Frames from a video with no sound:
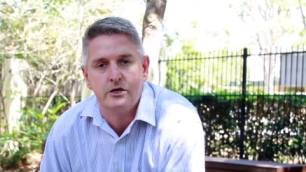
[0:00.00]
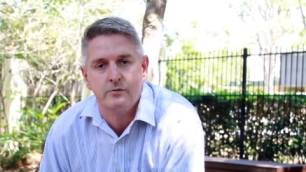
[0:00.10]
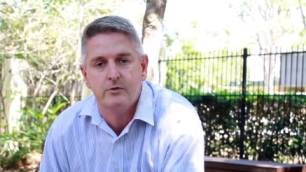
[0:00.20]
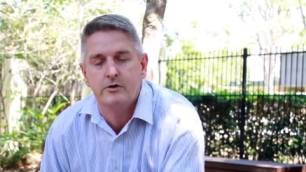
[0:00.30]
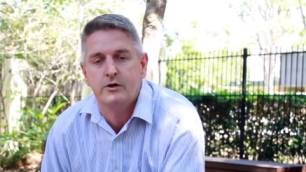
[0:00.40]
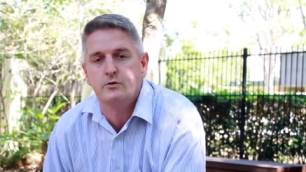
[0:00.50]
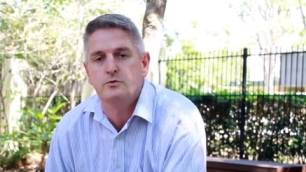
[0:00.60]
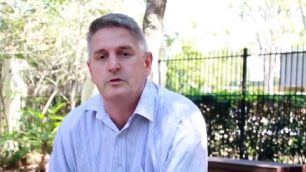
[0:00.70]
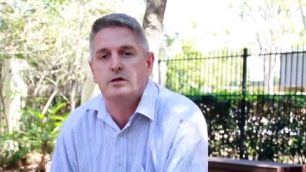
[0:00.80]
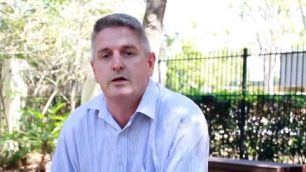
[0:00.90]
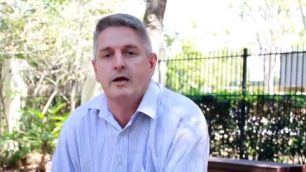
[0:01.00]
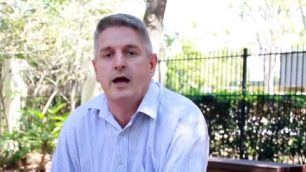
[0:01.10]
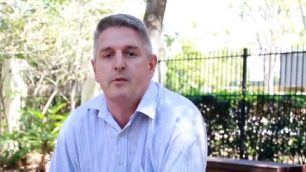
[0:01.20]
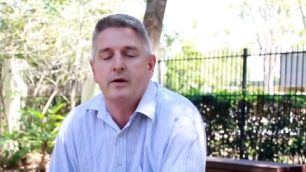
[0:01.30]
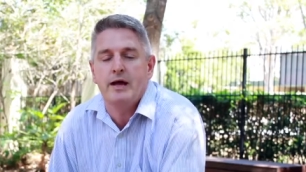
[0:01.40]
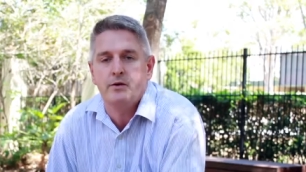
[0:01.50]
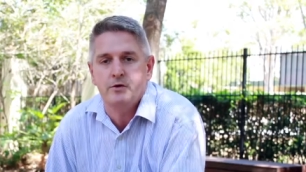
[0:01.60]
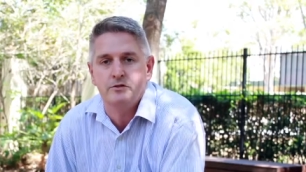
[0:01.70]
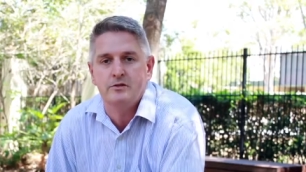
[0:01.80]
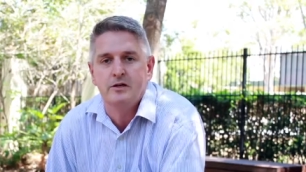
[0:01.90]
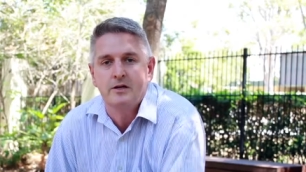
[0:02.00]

come to those uh, happy hours.